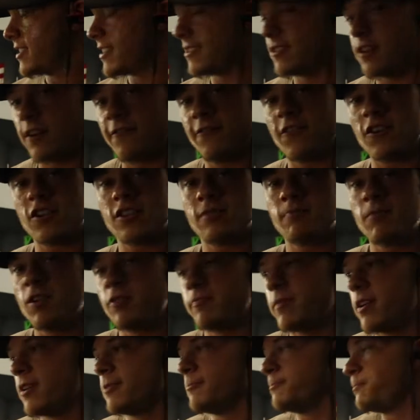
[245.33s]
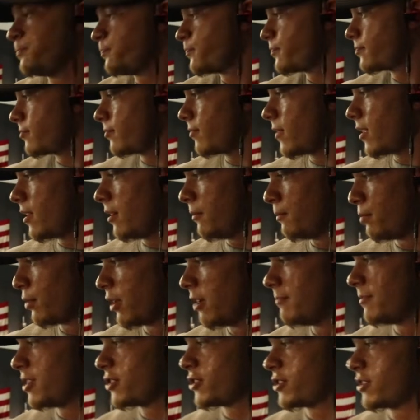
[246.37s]
is our first movement,
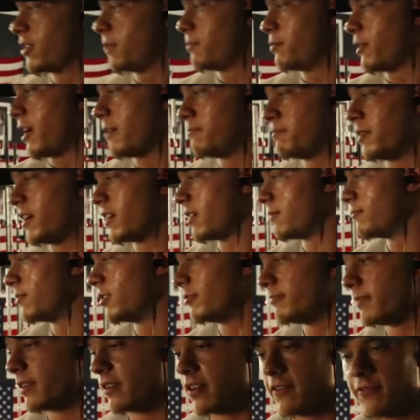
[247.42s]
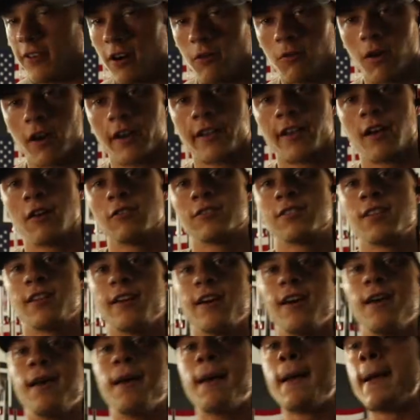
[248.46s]
pretty much the bread butter movement of our workout
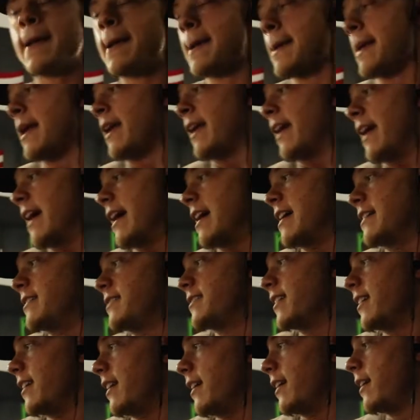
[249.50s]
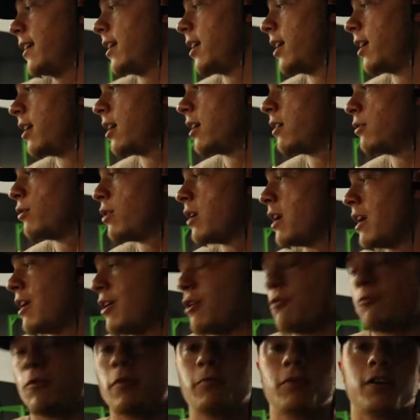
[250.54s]
today. And
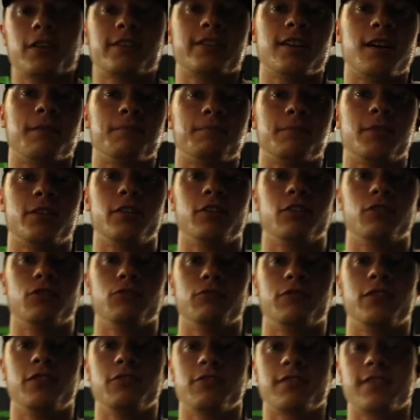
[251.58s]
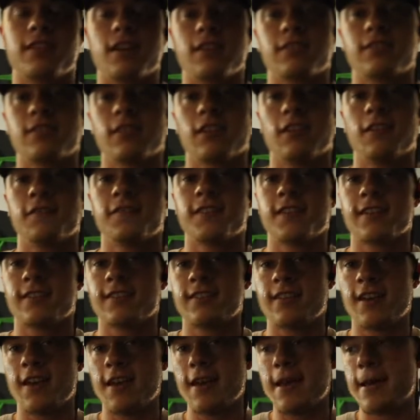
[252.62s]
we worked up to 2 sets of 6
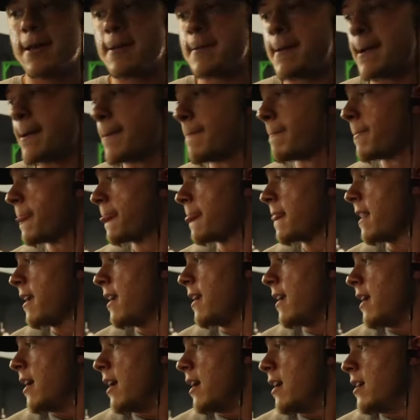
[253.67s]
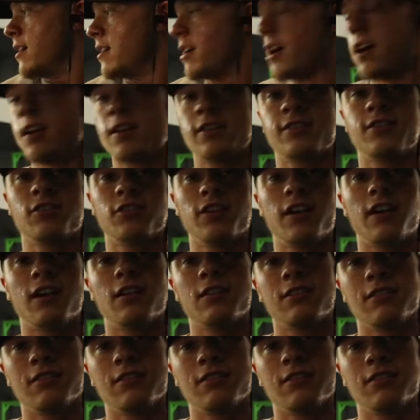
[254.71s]
to 8. So yeah,